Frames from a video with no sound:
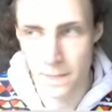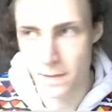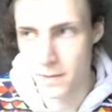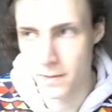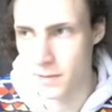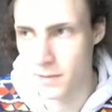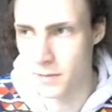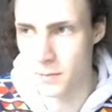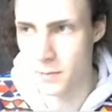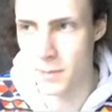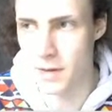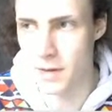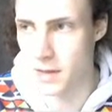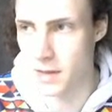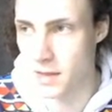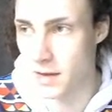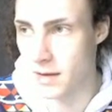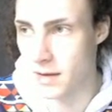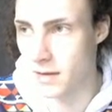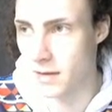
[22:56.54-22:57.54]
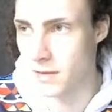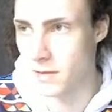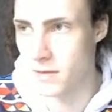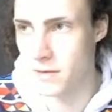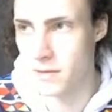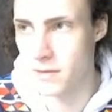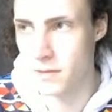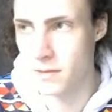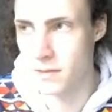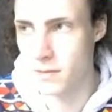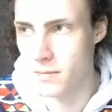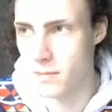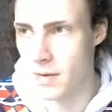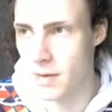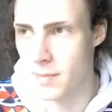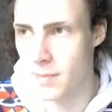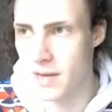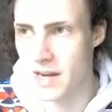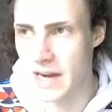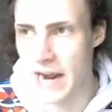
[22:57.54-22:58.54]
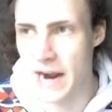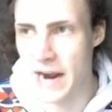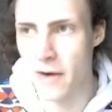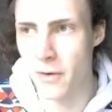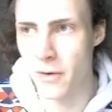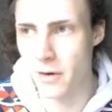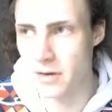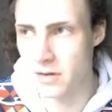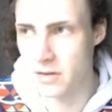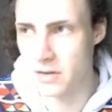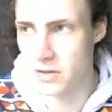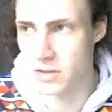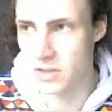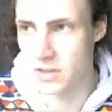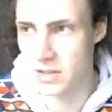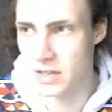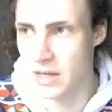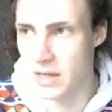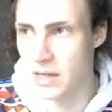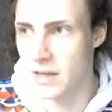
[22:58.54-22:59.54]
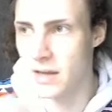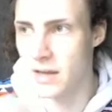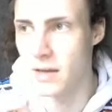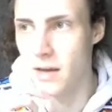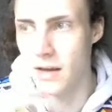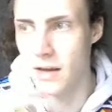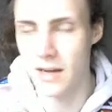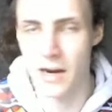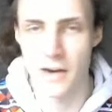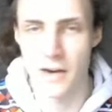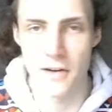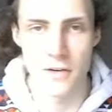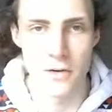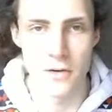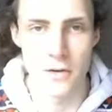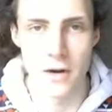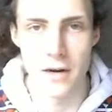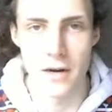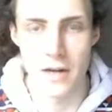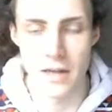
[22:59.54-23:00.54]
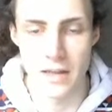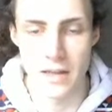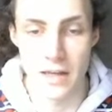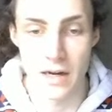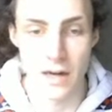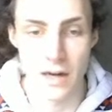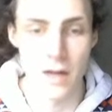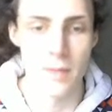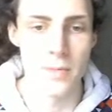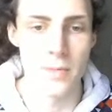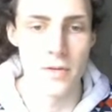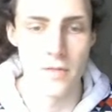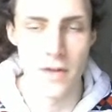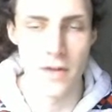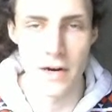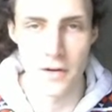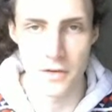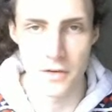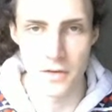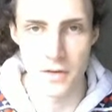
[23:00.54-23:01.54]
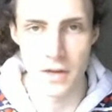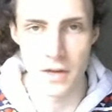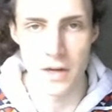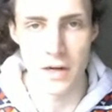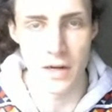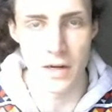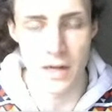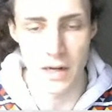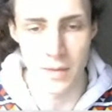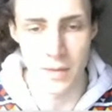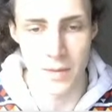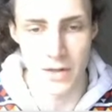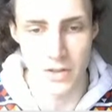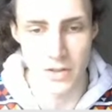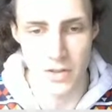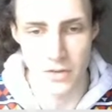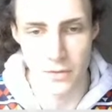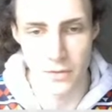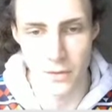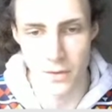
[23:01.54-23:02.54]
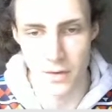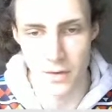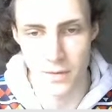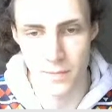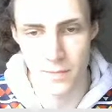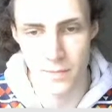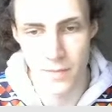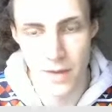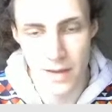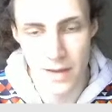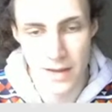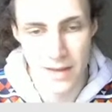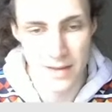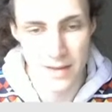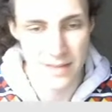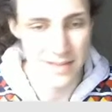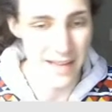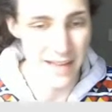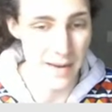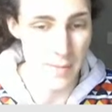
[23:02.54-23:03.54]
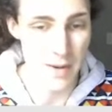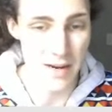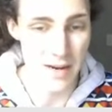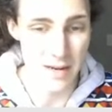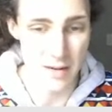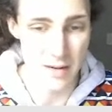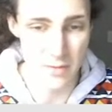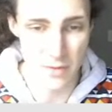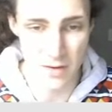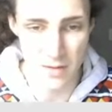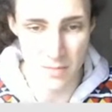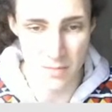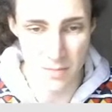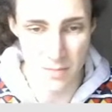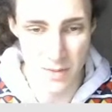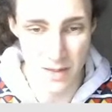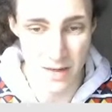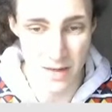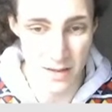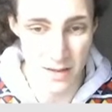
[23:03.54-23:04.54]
This week, I think it's maybe an hour to just get a character running and then a couple of hours to get in animations for them. That might even be a